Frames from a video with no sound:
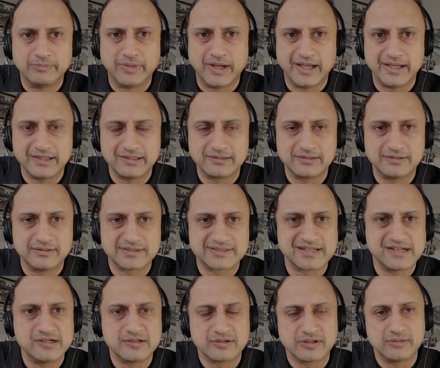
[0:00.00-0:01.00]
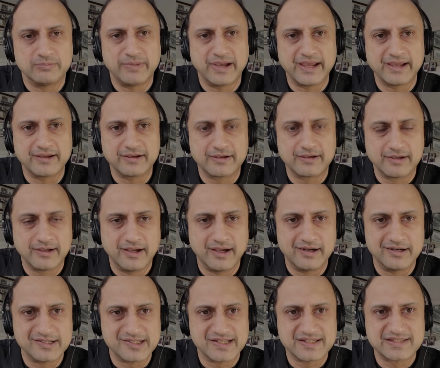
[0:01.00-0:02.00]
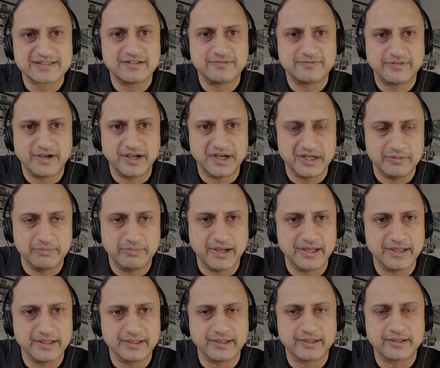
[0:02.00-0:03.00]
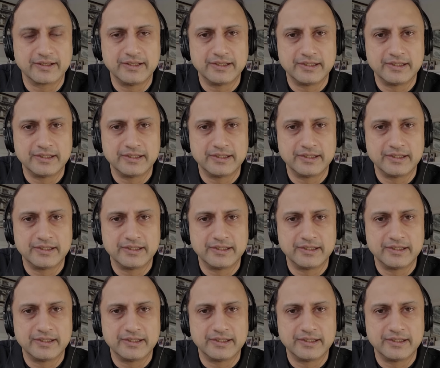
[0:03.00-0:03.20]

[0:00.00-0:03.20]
by the central bank are justified by